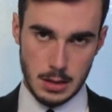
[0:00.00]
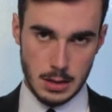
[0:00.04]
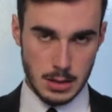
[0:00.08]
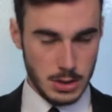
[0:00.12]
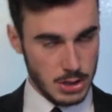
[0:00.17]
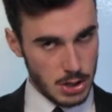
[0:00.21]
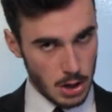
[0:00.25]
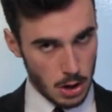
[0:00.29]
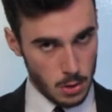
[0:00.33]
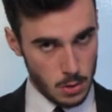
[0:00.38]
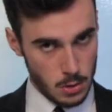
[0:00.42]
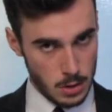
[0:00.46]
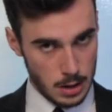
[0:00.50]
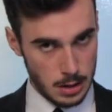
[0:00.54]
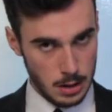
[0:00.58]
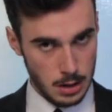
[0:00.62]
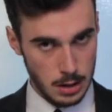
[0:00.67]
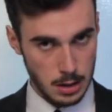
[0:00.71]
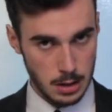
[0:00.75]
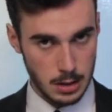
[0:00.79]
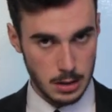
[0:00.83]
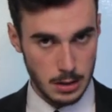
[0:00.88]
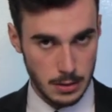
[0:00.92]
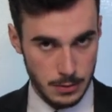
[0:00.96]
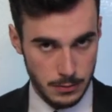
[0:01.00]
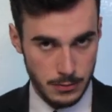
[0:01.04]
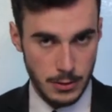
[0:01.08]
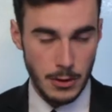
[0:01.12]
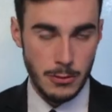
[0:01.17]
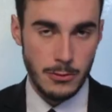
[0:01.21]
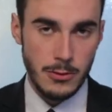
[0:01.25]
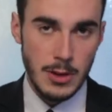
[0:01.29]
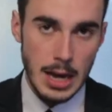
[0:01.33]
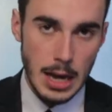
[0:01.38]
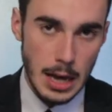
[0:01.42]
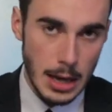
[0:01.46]
So,
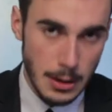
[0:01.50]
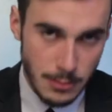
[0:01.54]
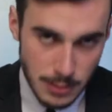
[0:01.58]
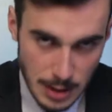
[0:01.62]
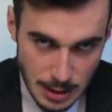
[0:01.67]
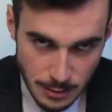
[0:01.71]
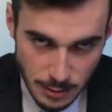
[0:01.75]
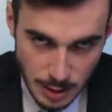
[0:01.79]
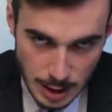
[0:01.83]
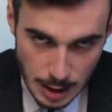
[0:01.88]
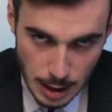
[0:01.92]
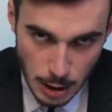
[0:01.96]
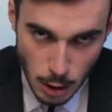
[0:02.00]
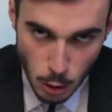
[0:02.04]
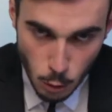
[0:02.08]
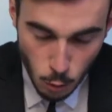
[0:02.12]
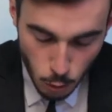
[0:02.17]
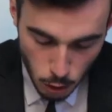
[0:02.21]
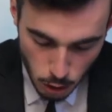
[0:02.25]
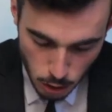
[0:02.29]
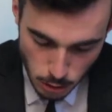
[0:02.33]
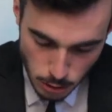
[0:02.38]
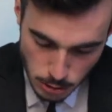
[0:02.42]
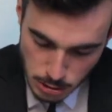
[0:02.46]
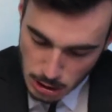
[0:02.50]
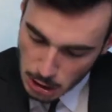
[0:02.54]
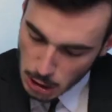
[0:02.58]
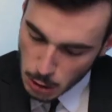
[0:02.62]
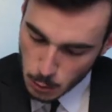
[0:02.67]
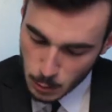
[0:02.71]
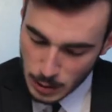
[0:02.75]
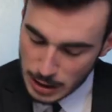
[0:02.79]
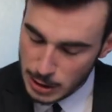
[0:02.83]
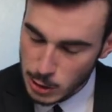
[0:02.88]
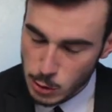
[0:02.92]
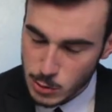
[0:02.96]
for fear of living in a world
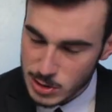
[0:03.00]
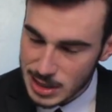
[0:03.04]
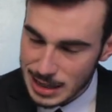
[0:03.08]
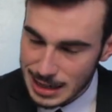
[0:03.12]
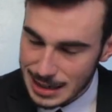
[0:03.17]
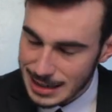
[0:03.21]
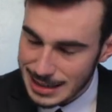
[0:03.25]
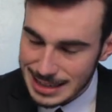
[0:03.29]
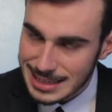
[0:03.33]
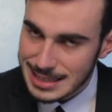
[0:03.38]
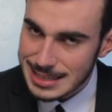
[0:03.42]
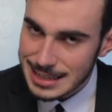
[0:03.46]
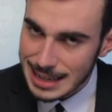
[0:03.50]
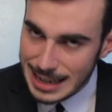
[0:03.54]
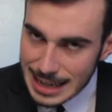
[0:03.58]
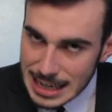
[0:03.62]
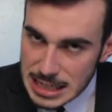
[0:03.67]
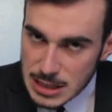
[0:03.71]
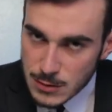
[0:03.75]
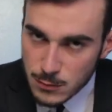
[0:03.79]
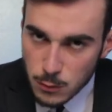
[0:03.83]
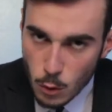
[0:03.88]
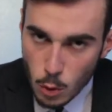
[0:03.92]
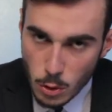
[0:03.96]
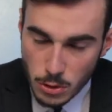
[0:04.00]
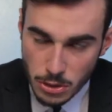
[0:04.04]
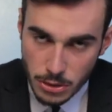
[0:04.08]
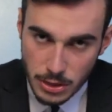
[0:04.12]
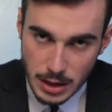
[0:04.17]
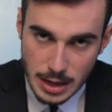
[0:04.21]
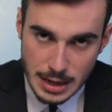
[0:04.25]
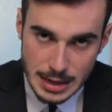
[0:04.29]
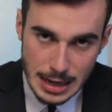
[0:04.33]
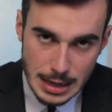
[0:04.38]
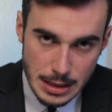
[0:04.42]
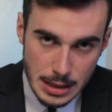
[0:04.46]
where New Zealand is less
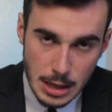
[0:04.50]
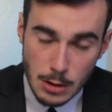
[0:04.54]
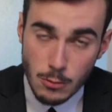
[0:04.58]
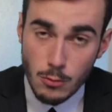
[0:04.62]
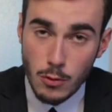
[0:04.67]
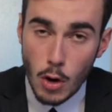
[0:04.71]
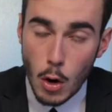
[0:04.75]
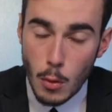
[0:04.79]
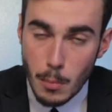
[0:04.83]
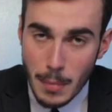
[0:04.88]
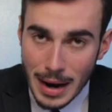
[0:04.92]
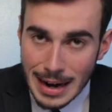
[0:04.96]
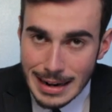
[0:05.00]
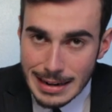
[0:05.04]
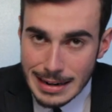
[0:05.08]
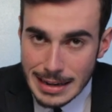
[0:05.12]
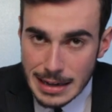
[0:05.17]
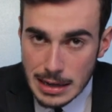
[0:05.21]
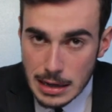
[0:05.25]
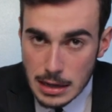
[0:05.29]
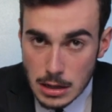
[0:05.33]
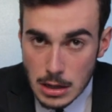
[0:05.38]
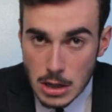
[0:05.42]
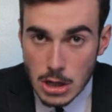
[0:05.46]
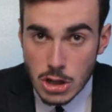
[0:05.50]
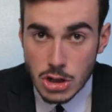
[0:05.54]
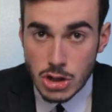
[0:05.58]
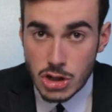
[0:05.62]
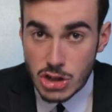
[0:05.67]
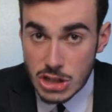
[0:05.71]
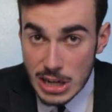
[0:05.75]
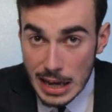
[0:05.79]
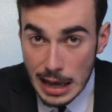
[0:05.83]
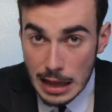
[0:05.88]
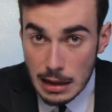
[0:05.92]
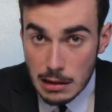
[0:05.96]
forward-thinking than Romania,
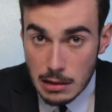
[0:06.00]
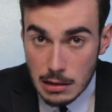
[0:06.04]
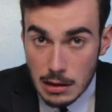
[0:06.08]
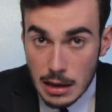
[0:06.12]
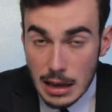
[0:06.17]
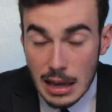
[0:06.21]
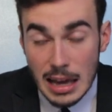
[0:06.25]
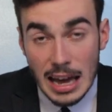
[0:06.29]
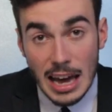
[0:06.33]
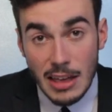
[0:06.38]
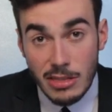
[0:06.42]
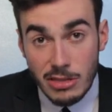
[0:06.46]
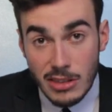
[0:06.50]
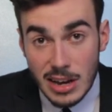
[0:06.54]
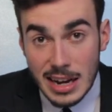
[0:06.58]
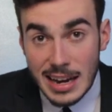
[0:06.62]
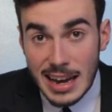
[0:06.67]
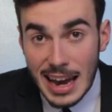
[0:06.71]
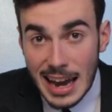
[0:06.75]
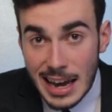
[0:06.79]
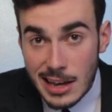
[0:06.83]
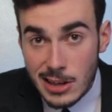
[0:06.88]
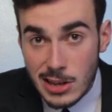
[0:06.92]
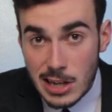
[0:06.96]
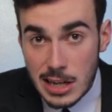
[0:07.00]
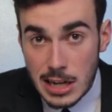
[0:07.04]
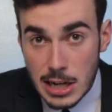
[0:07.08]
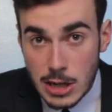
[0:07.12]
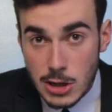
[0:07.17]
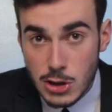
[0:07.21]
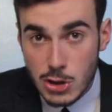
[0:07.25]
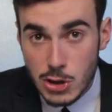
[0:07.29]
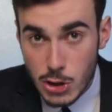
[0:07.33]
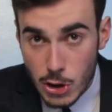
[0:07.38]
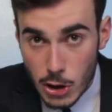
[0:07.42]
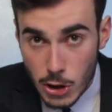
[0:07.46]
Shell, and the
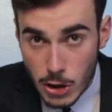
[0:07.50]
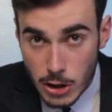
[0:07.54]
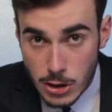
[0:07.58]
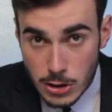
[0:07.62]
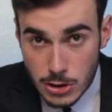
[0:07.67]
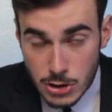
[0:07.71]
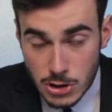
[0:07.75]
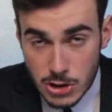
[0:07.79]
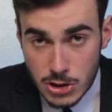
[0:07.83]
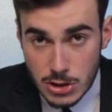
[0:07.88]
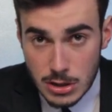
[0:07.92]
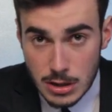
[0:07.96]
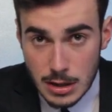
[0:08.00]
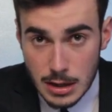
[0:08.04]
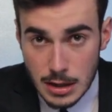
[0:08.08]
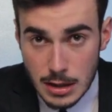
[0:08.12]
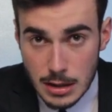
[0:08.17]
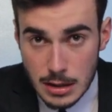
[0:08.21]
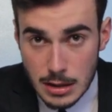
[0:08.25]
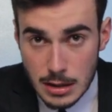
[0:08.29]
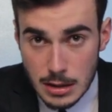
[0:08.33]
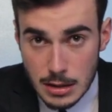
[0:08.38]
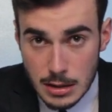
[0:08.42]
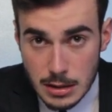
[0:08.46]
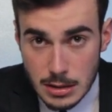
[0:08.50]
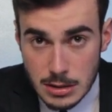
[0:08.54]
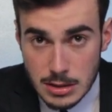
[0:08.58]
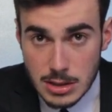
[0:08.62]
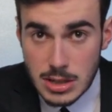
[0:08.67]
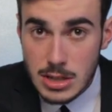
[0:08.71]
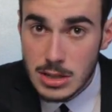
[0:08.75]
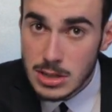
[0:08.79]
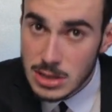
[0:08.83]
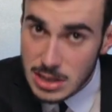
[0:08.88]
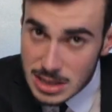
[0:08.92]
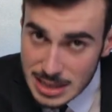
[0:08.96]
Catholic Church,
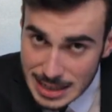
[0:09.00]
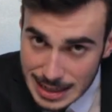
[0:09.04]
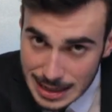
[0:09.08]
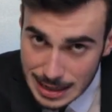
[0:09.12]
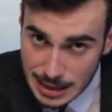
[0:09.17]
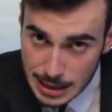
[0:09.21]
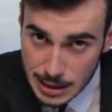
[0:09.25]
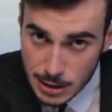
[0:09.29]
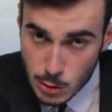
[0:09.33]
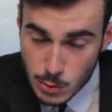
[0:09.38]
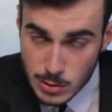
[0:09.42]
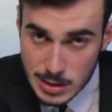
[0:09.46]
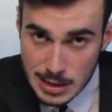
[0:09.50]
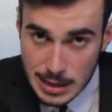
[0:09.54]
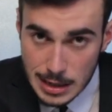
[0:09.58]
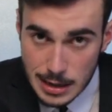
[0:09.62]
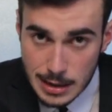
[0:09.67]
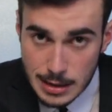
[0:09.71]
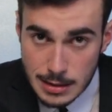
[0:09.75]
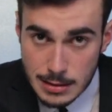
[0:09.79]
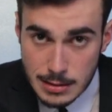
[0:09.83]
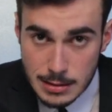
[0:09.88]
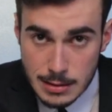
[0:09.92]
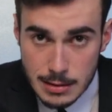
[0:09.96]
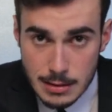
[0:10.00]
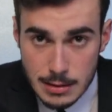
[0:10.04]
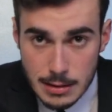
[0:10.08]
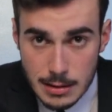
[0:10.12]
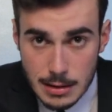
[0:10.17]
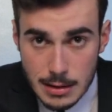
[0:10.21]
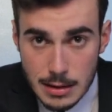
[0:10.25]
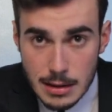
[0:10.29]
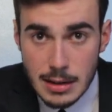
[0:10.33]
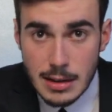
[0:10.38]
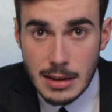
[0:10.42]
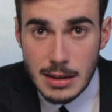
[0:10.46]
sincerely, New Zealand,
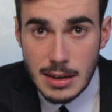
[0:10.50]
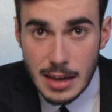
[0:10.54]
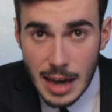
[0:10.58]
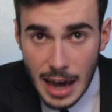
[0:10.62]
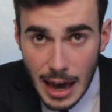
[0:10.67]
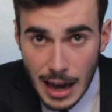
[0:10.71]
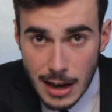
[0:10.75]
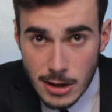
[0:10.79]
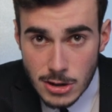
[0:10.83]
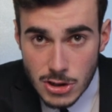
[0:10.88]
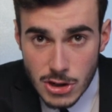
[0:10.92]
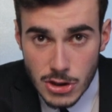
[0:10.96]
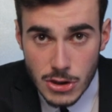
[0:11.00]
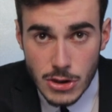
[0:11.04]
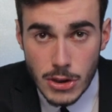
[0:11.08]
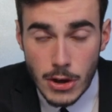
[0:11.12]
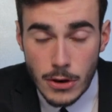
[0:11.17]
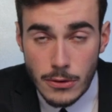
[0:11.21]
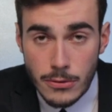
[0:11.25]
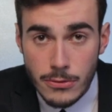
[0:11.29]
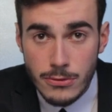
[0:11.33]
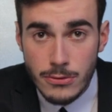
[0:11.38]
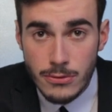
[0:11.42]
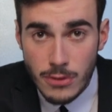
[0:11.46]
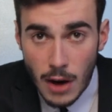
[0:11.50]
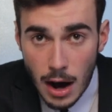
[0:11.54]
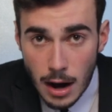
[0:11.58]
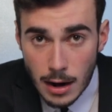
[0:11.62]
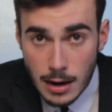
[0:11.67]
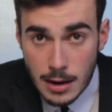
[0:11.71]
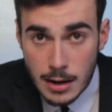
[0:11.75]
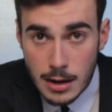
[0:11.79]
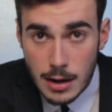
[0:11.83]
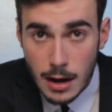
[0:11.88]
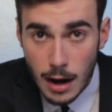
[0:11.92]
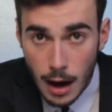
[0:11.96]
catch the
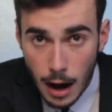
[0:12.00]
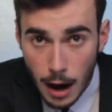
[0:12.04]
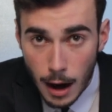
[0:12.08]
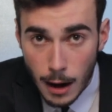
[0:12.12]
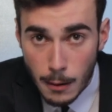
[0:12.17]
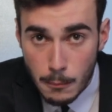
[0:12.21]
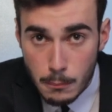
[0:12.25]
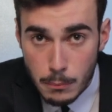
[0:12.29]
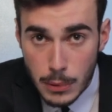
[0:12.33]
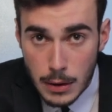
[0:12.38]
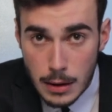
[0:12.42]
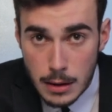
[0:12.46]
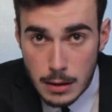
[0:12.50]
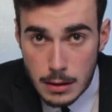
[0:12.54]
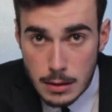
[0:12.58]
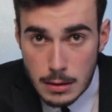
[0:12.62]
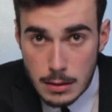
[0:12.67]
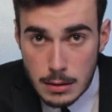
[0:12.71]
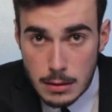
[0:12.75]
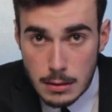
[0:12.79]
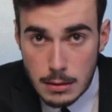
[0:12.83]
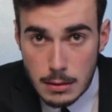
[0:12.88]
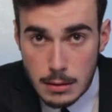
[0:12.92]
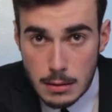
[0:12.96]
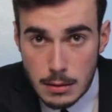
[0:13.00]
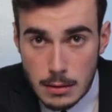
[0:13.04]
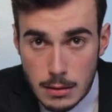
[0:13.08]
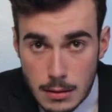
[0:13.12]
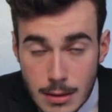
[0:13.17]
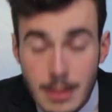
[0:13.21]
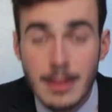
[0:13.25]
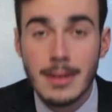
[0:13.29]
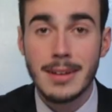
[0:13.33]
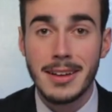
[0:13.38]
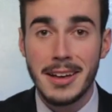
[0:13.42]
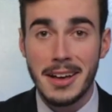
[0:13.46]
fuck up.
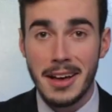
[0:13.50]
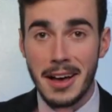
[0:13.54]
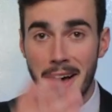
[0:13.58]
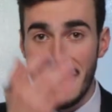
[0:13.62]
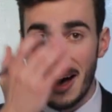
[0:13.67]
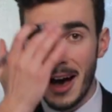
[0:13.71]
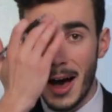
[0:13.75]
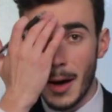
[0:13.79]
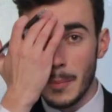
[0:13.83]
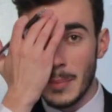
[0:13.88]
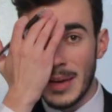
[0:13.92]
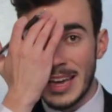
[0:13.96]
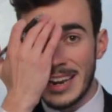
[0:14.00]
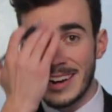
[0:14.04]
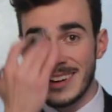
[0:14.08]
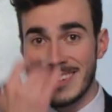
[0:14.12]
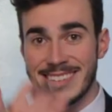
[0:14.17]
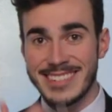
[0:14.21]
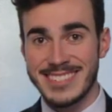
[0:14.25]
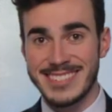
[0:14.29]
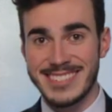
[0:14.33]
Amen.